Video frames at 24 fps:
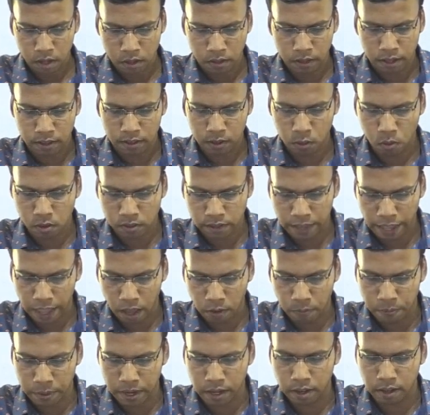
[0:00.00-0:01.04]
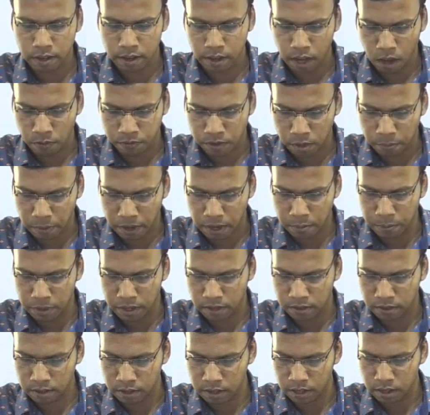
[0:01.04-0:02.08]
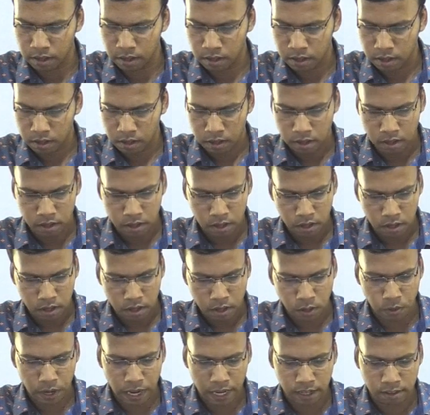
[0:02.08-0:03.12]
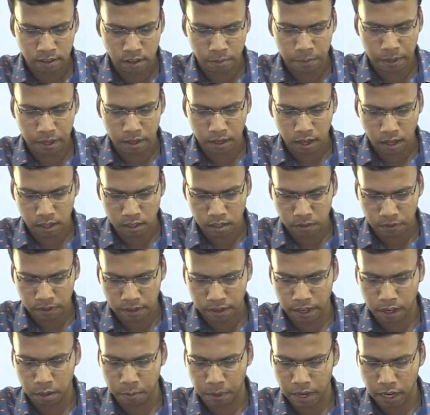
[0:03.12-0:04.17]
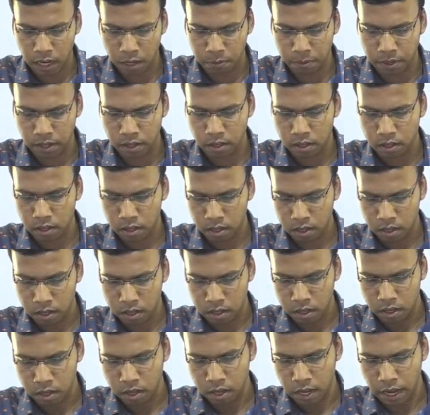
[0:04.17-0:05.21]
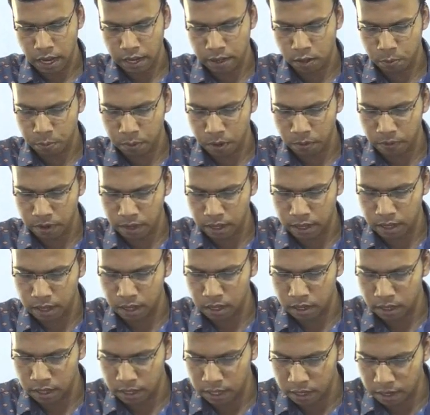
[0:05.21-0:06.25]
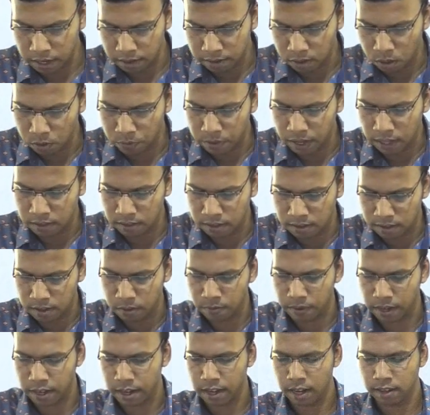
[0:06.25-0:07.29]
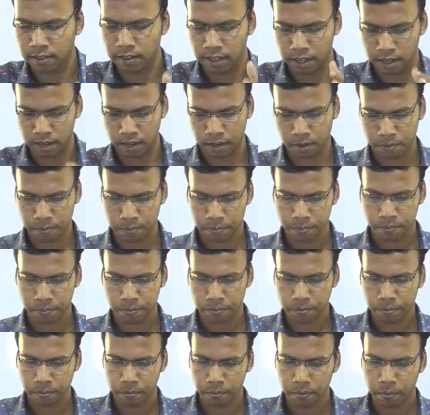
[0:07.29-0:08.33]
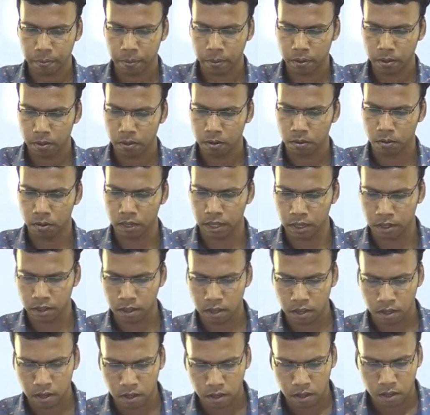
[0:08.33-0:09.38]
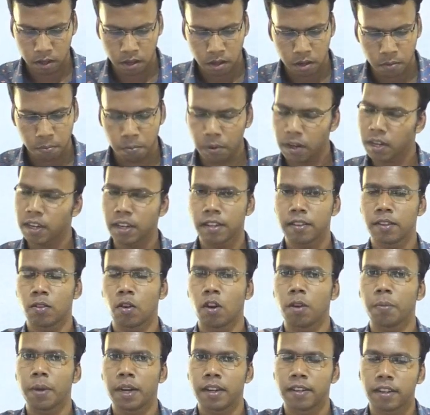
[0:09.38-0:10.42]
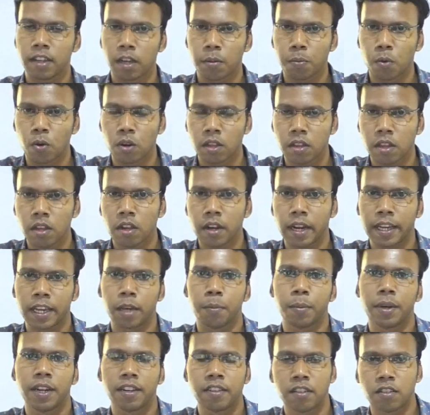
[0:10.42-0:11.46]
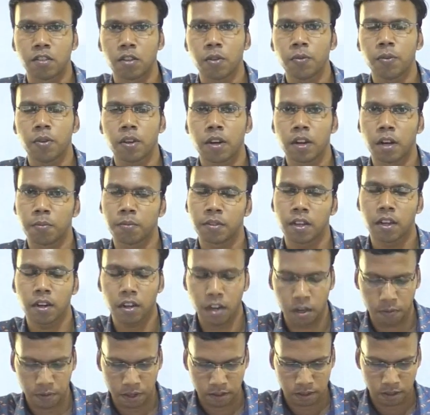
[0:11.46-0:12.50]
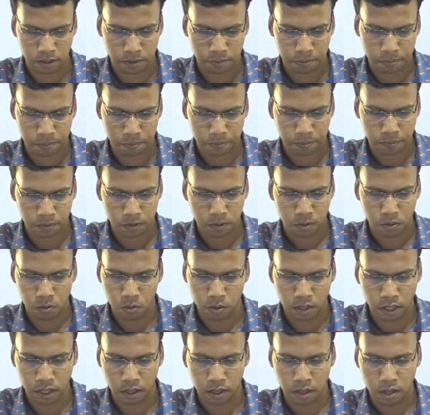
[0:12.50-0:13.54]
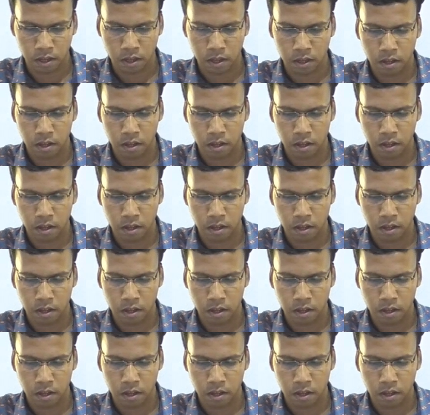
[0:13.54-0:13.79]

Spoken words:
These rules have been drafted by Ministry to ensure better conservation and management and to prevent degradation of existing wetlands in India. Okay. But it is not mentioning about the recommendations of Ramsar Convention. Okay.